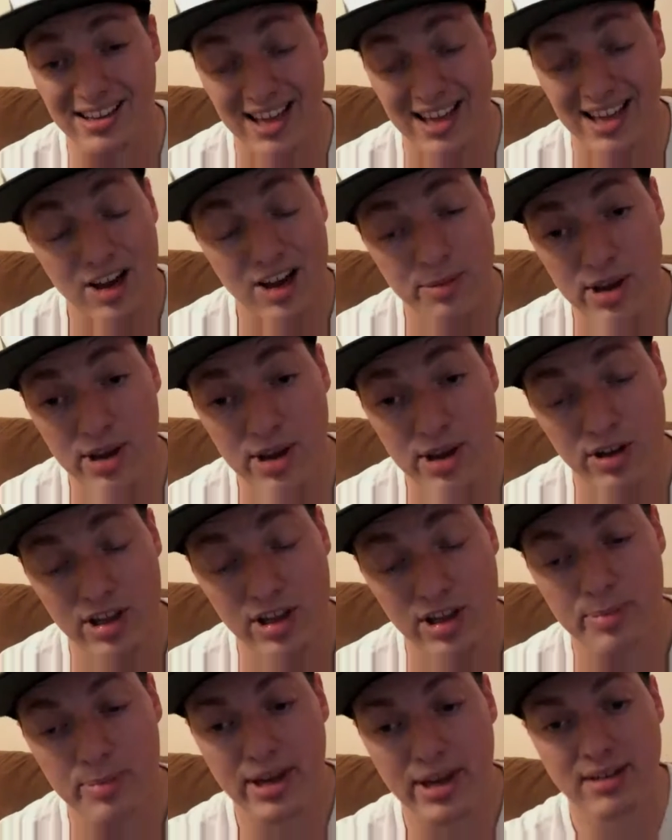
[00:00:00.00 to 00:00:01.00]
that could be a
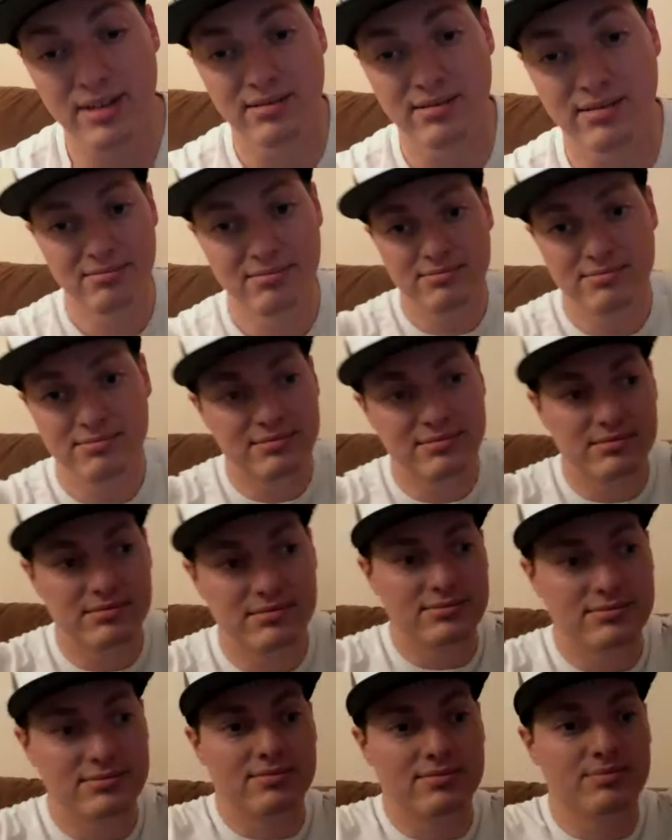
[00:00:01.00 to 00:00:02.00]
really big
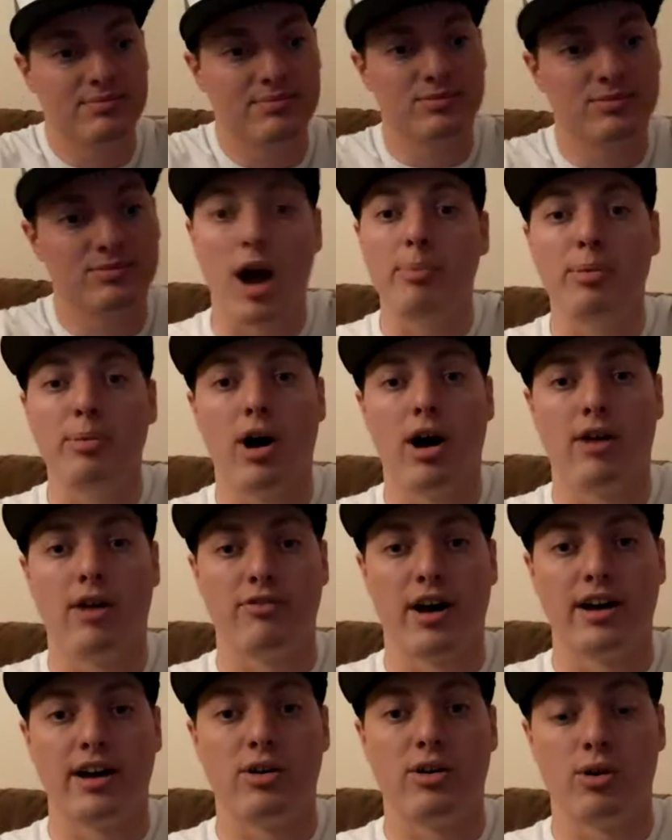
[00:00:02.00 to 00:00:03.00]

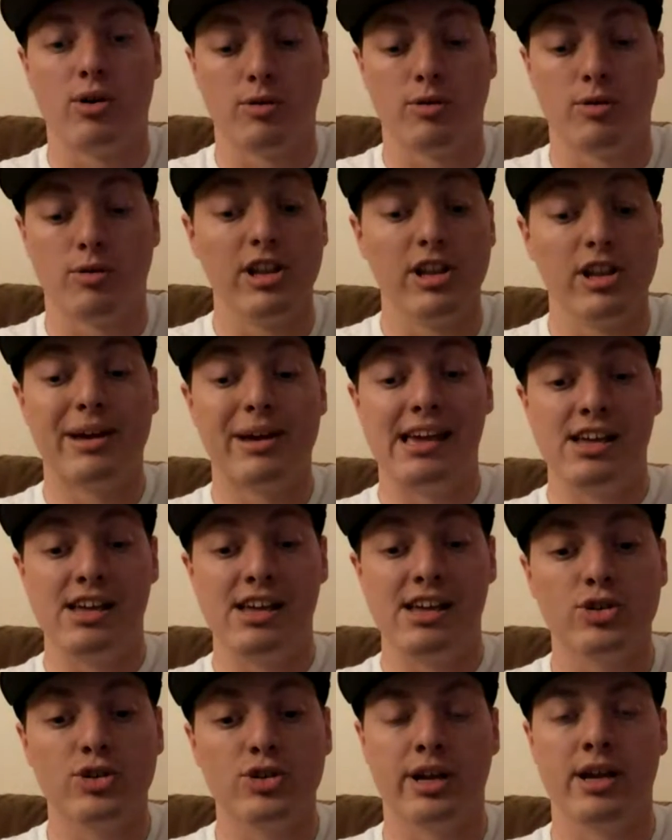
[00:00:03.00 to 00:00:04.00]
drop-off or a really big
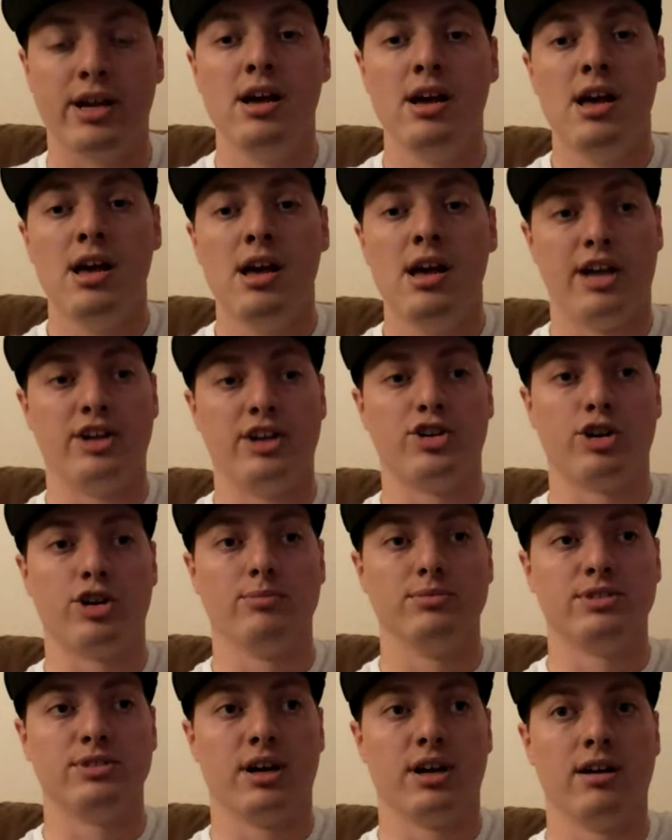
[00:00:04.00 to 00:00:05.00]
injury in
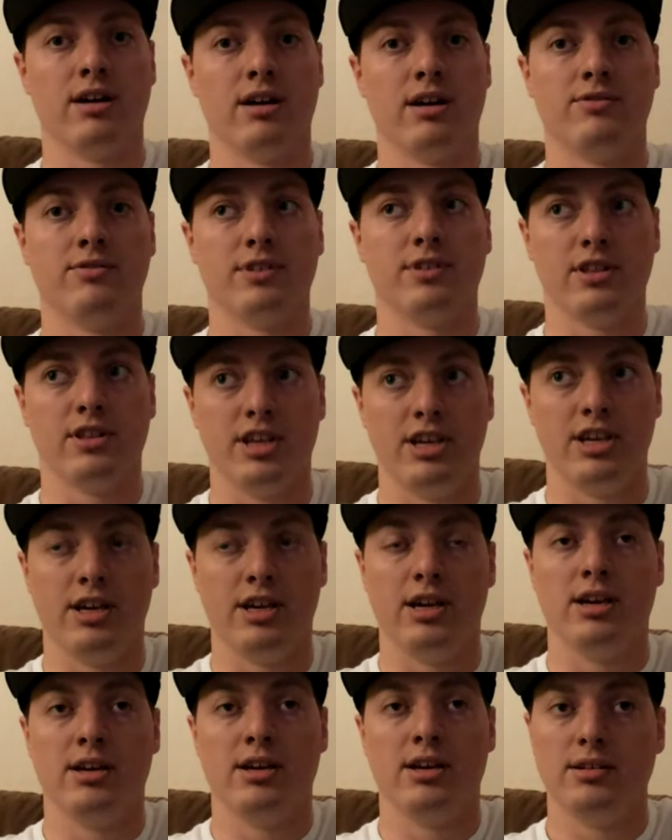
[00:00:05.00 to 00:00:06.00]
terms of
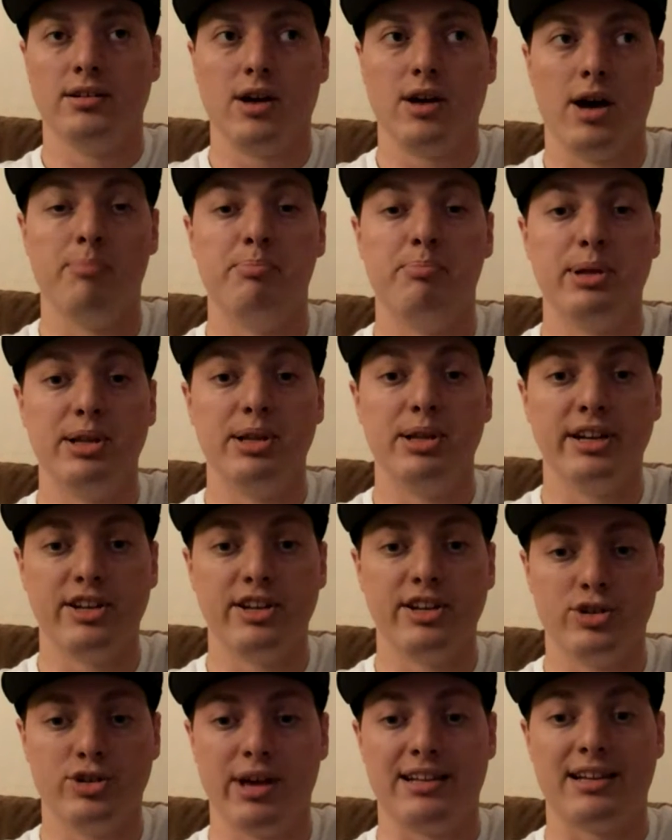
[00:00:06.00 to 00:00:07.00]
the
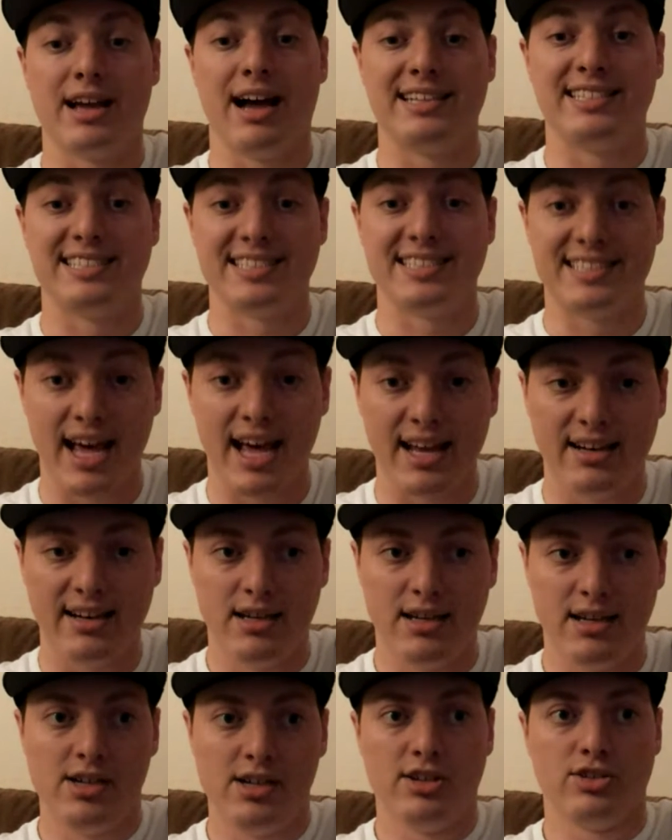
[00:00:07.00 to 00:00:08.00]
ability to get guys set,
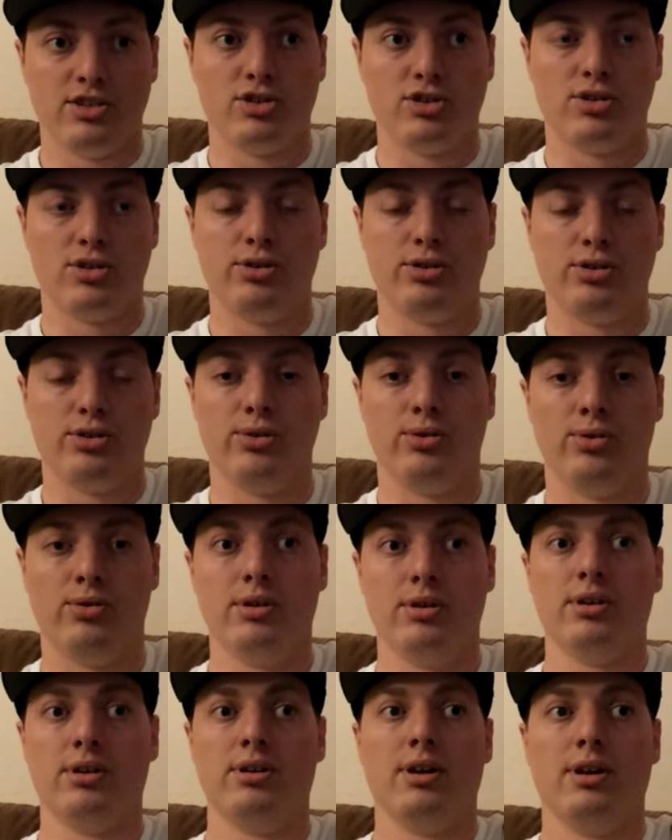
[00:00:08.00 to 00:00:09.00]

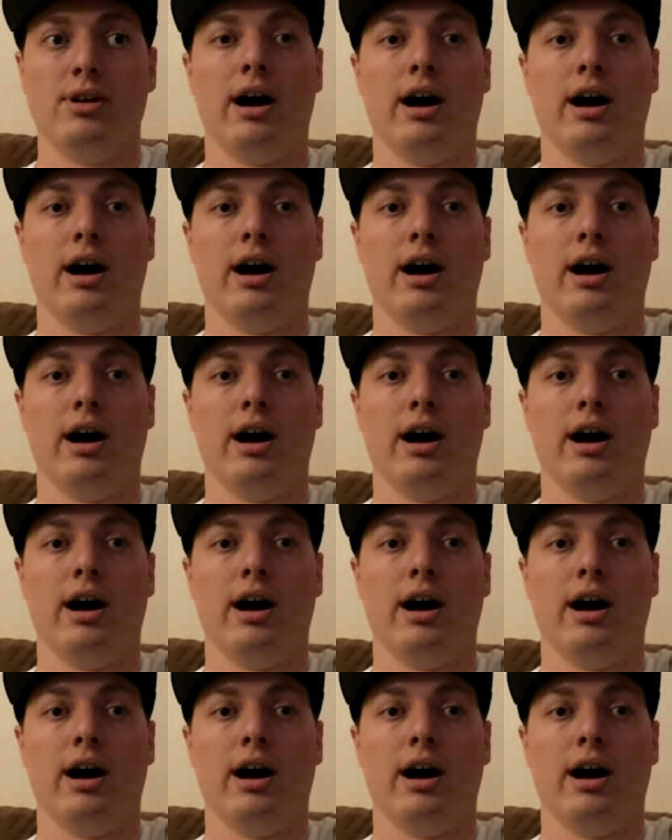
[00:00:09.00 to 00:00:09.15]
to